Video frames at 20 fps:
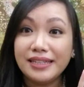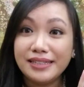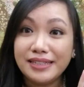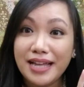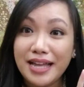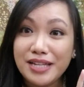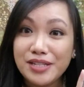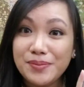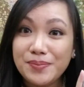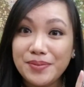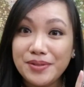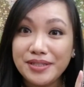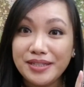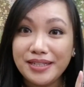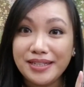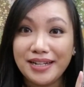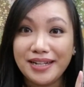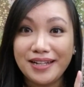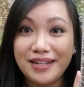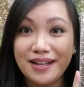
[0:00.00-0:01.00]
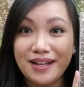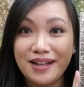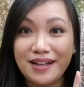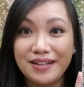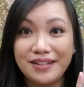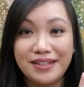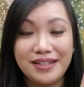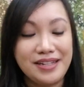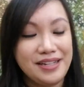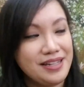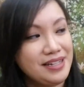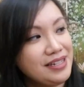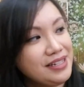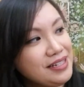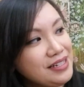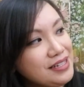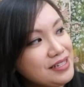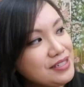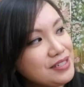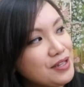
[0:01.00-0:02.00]
the last book that I got
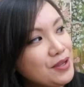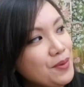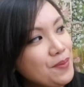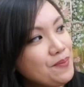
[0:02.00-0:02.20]
is